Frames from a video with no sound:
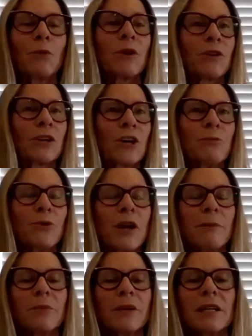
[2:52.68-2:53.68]
We're a global
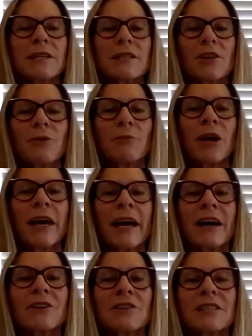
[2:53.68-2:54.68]
company, so my
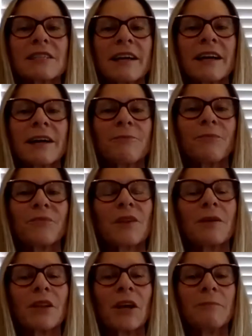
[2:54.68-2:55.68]
hours,
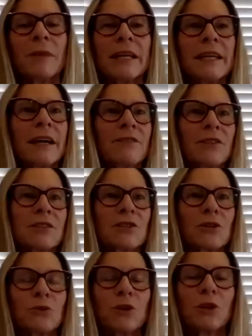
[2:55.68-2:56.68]
like many others
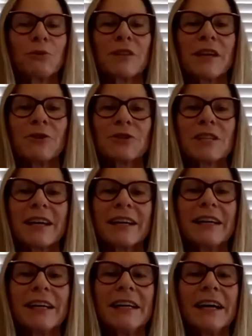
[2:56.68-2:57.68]
who work with Alta,
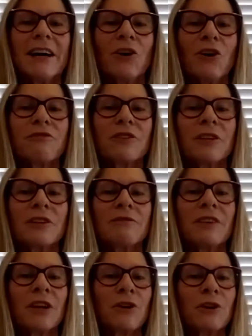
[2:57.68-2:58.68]
are often
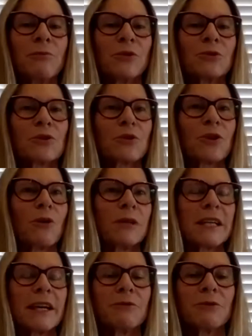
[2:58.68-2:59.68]
variable to
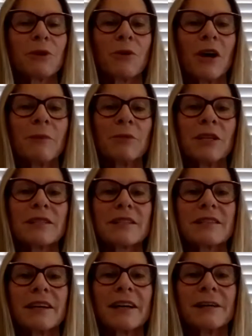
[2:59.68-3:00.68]
accommodate requirements
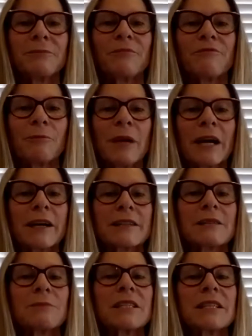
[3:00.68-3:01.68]
from our
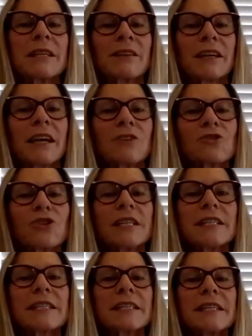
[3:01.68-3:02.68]
customers in other countries.